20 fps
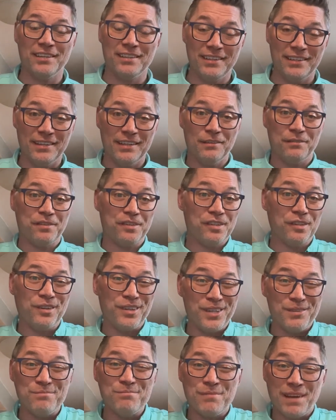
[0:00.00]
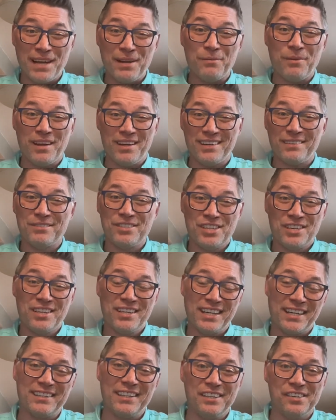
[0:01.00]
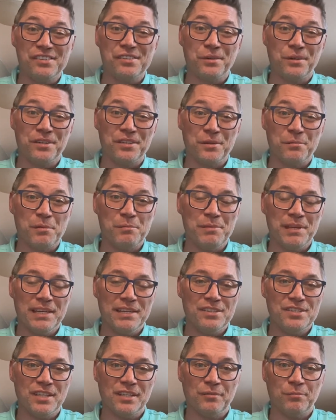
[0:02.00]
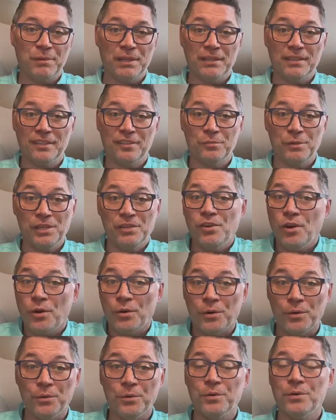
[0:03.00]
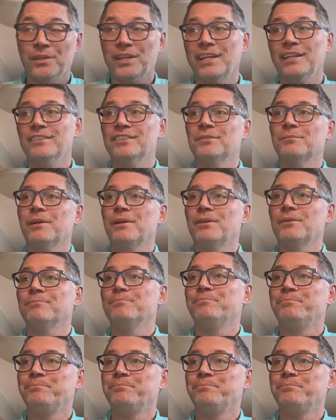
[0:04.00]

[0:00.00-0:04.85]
If so, you might want to kick these scores up a bit just because we know Google cares about them.